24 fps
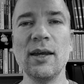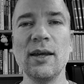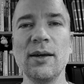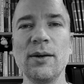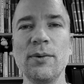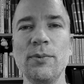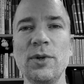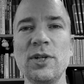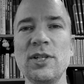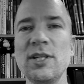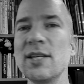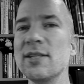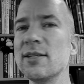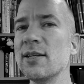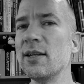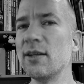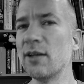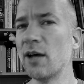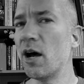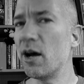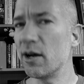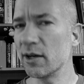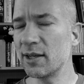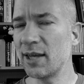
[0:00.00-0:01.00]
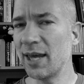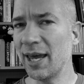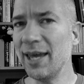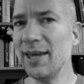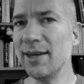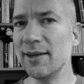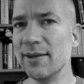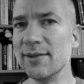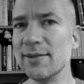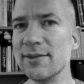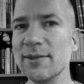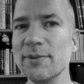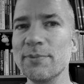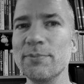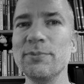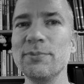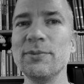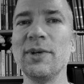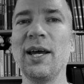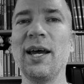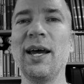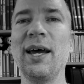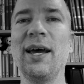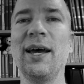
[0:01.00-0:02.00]
Which is an archaism.
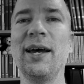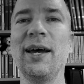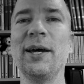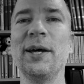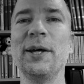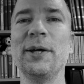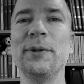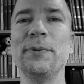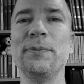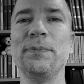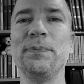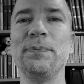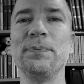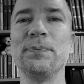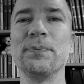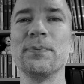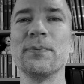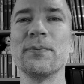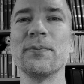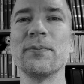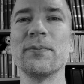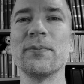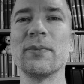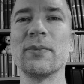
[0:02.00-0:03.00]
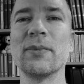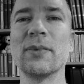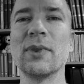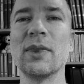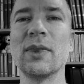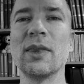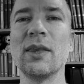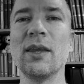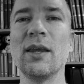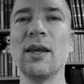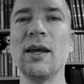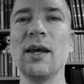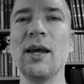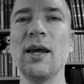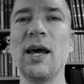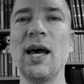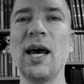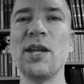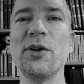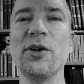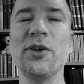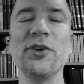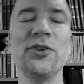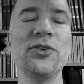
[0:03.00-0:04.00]
And
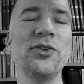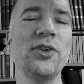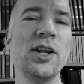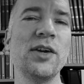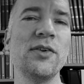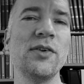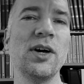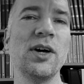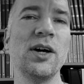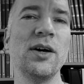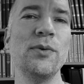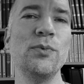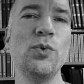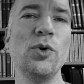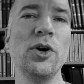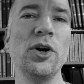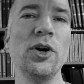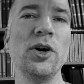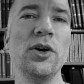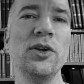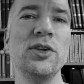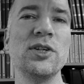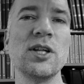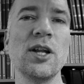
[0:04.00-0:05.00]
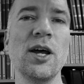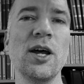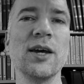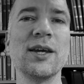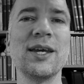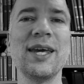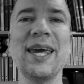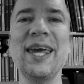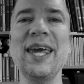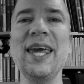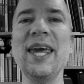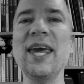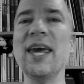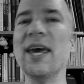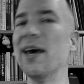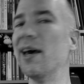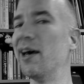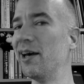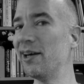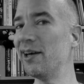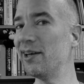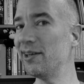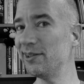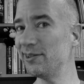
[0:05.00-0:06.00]
also there are words like
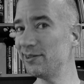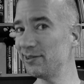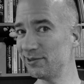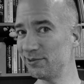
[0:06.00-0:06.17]
ear